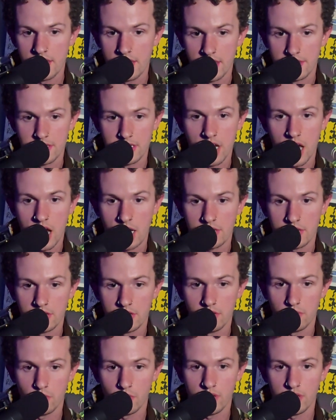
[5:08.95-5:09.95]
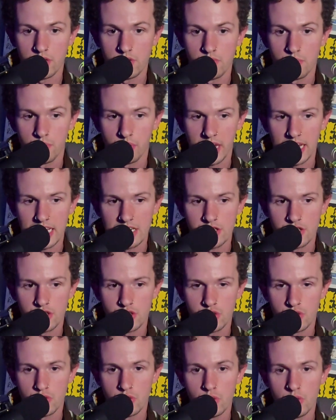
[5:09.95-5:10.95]
that's an octave, where you're playing
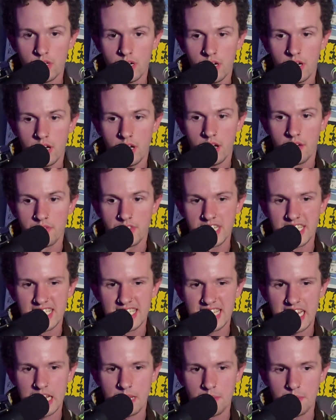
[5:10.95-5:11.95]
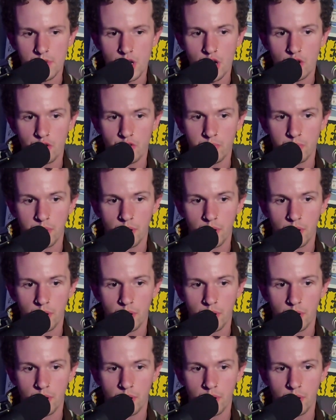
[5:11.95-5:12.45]
two of the same notes,